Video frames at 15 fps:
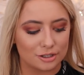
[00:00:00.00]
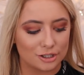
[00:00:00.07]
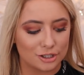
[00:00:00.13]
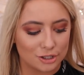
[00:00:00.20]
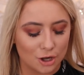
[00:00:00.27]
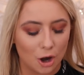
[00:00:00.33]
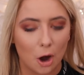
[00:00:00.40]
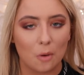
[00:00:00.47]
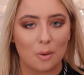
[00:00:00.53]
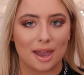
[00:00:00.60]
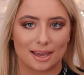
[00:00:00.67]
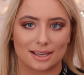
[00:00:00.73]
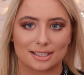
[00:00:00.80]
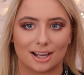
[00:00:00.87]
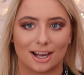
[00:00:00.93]
so
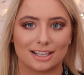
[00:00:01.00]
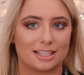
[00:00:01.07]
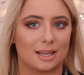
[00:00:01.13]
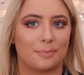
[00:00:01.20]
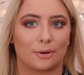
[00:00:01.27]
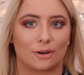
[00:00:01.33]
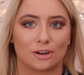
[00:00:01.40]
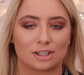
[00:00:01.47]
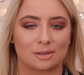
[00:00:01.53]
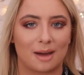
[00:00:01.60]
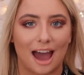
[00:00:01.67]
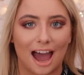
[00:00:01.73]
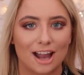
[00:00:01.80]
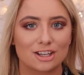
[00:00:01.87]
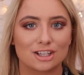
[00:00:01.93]
excited because I'm
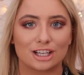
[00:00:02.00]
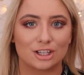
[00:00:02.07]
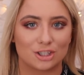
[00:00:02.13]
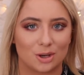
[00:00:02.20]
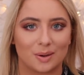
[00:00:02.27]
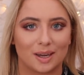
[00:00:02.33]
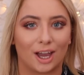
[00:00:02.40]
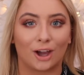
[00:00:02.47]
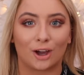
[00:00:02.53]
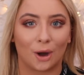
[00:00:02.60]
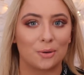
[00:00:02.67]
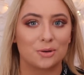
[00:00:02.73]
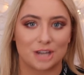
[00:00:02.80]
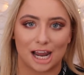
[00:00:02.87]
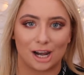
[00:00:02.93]
actually doing a
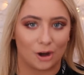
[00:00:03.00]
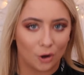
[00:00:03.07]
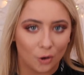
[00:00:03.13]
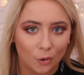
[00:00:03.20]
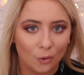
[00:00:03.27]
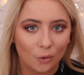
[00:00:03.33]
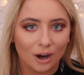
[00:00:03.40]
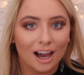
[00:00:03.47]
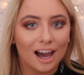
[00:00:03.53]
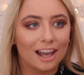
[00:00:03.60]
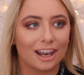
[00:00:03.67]
Coachella haul.